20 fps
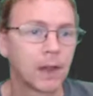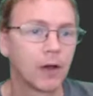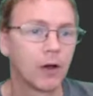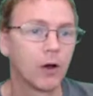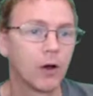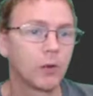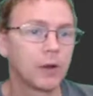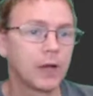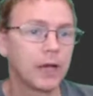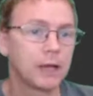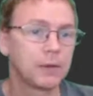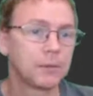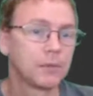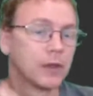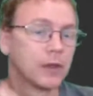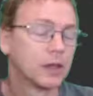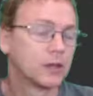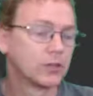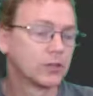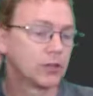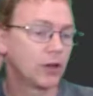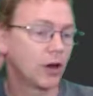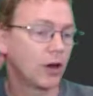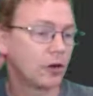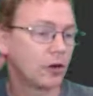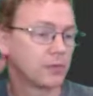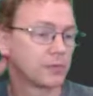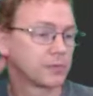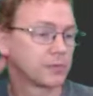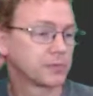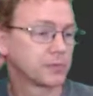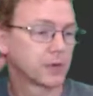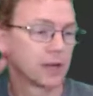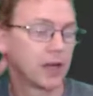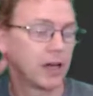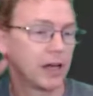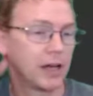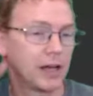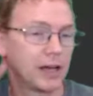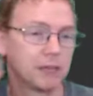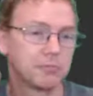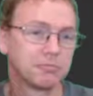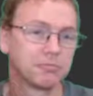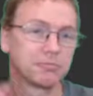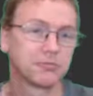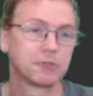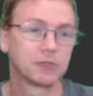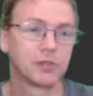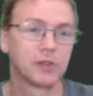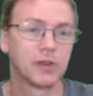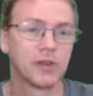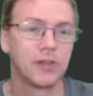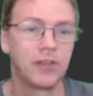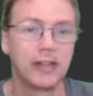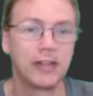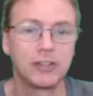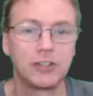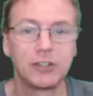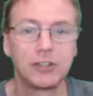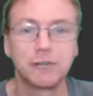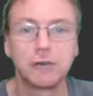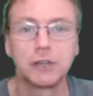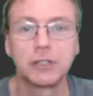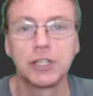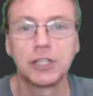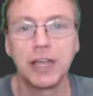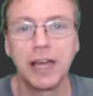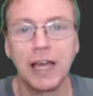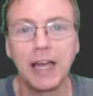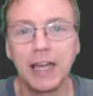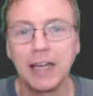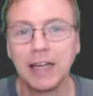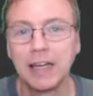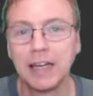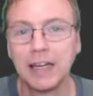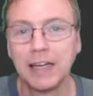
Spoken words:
Okay, so that's it for today,